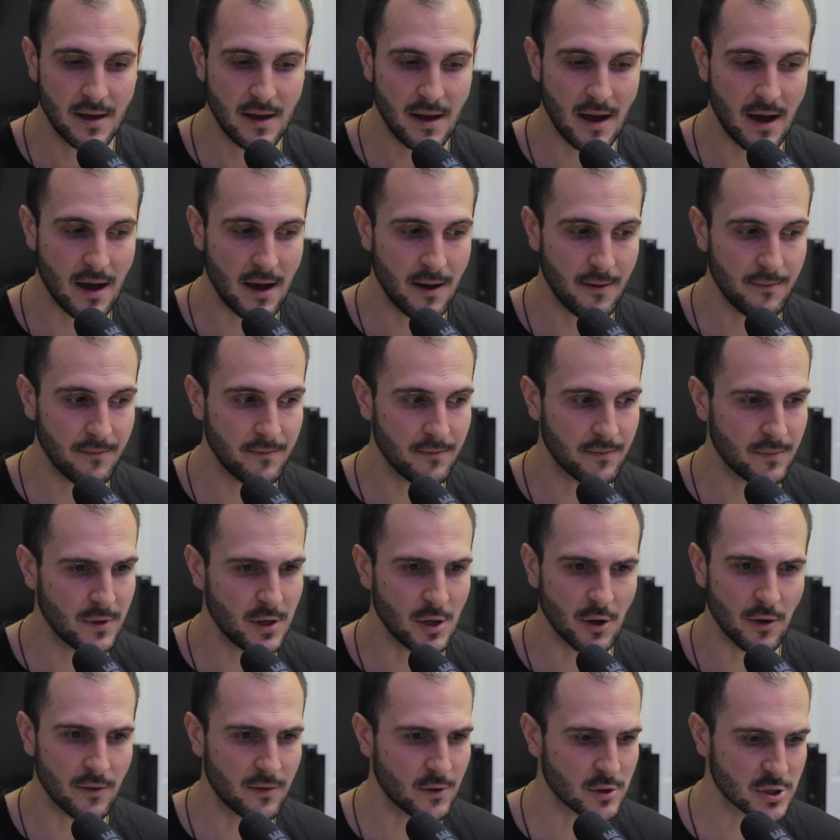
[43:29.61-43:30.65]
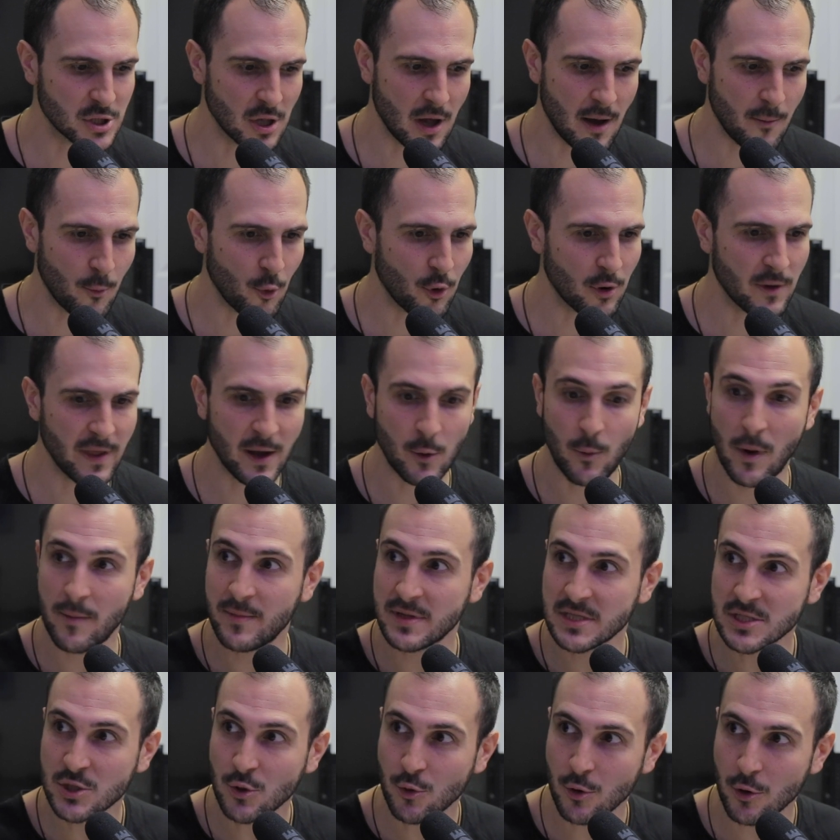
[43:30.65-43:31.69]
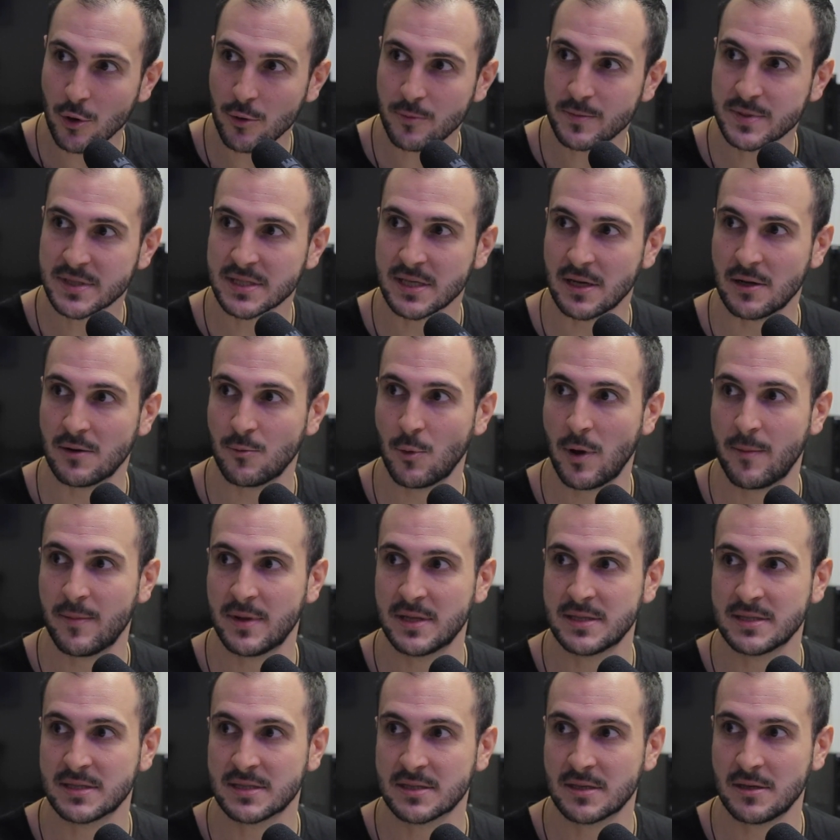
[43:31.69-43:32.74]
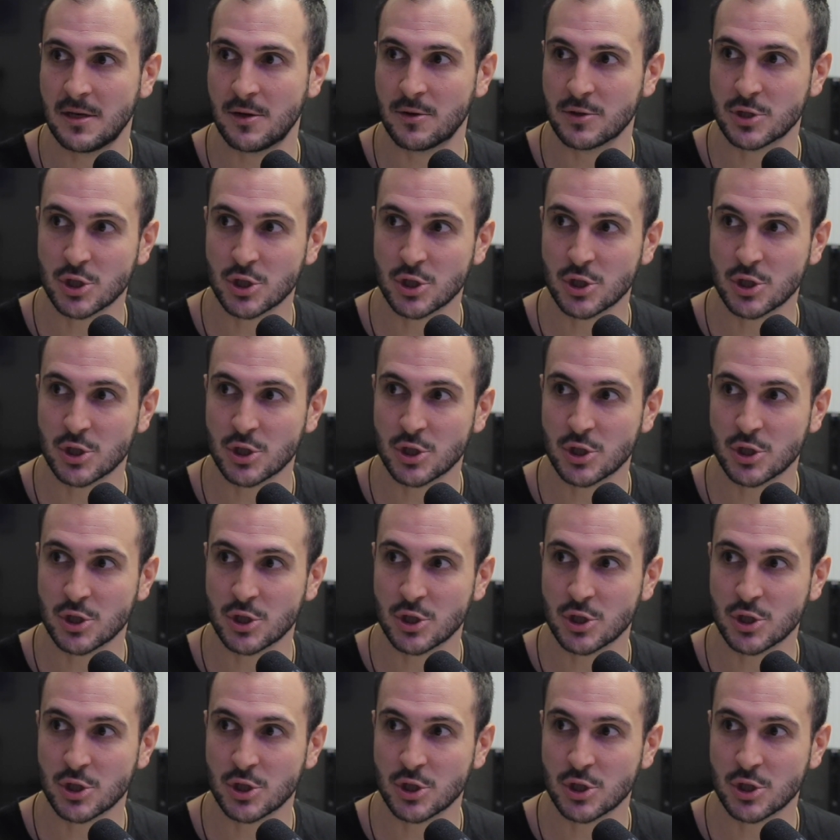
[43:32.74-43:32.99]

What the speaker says: There's a lot more like women's groups and women's,